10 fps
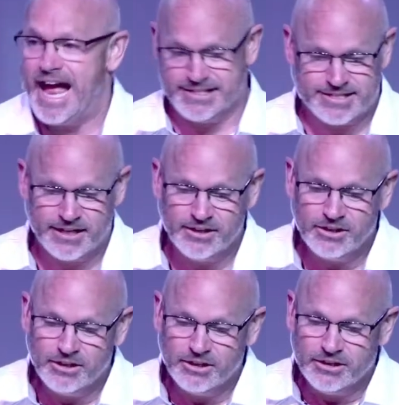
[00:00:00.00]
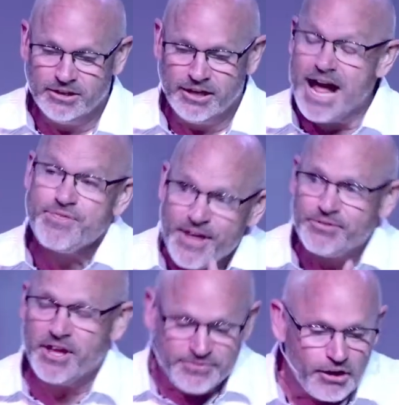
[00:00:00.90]
yet. I
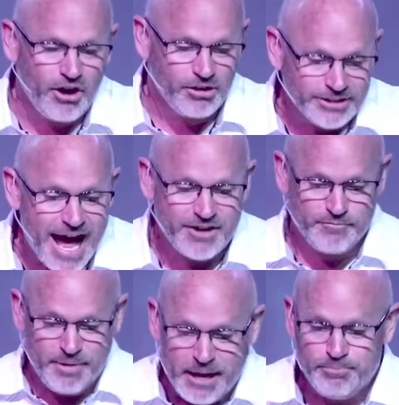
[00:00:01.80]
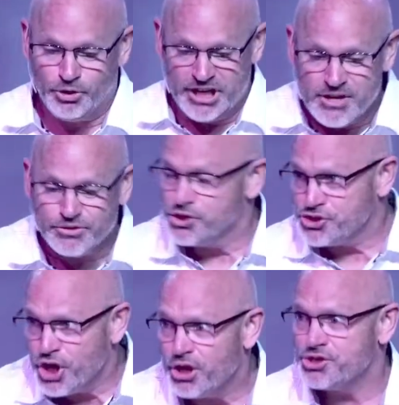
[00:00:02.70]
think that there are a lot of people in
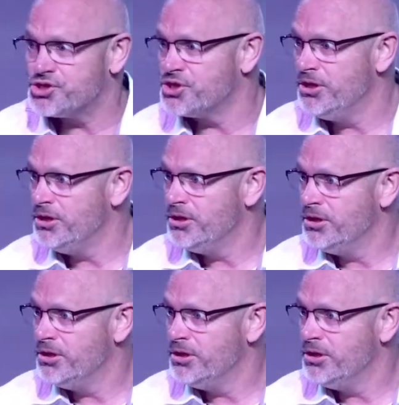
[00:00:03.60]
the church